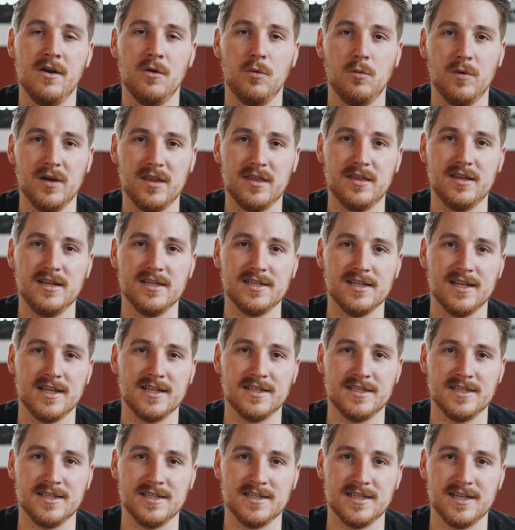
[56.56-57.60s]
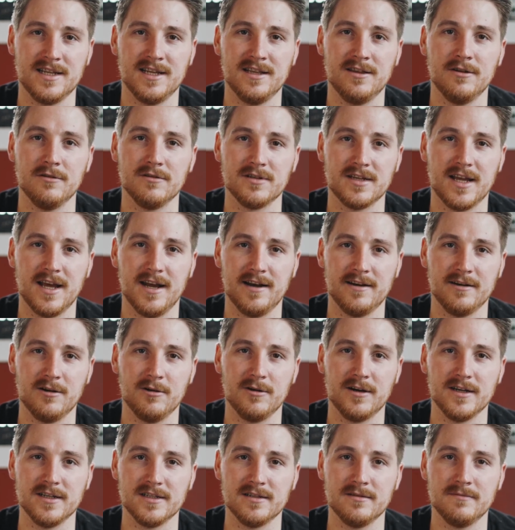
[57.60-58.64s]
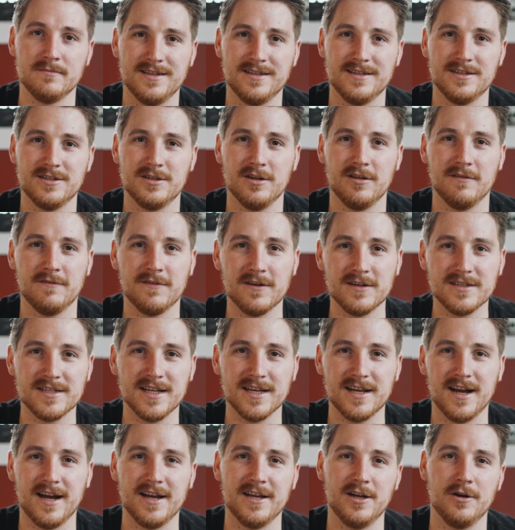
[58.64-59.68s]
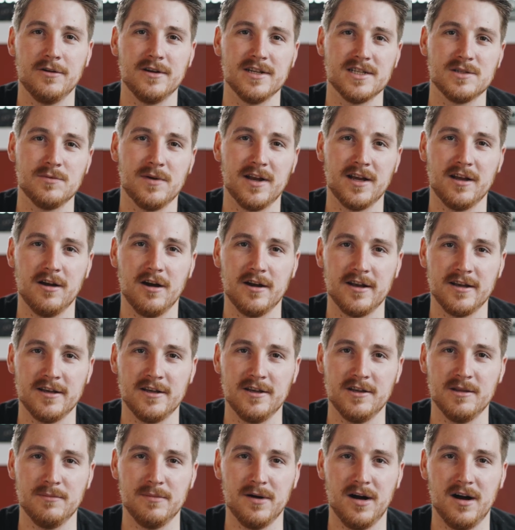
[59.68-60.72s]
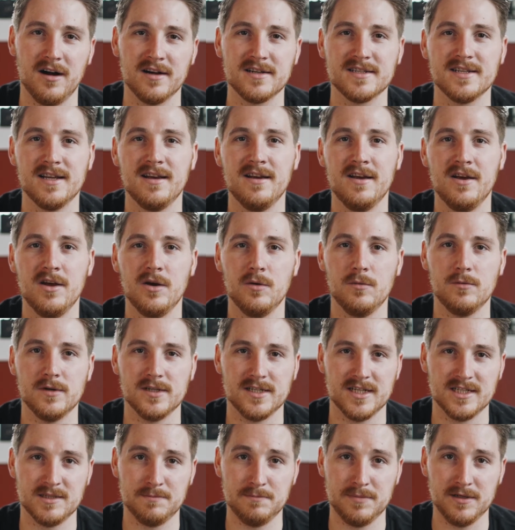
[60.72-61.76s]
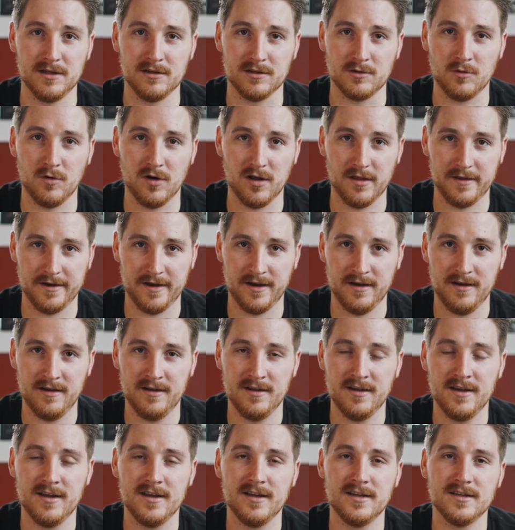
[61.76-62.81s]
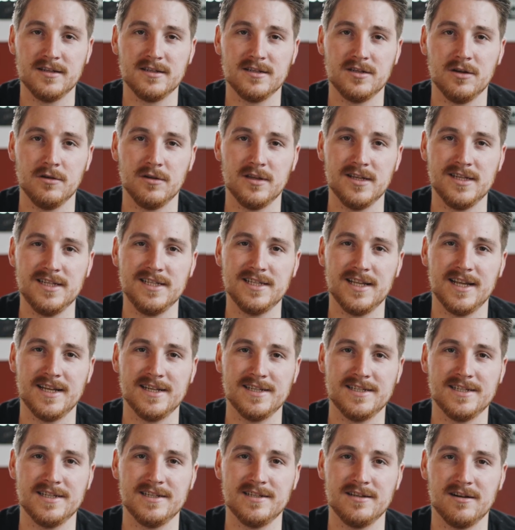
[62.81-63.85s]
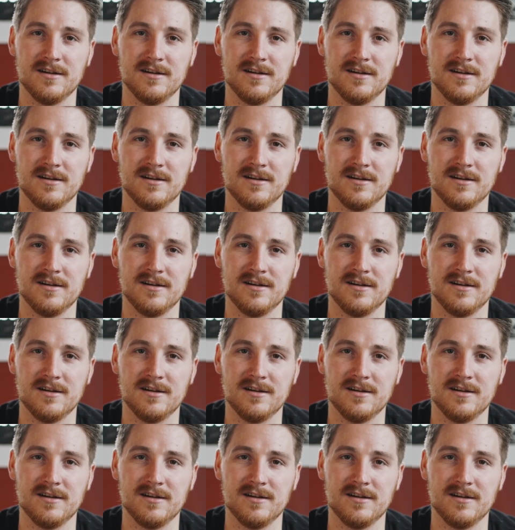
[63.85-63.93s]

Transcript: with these lenses in those categories. So the first thing I noticed when I got into the box was its build quality. So these lenses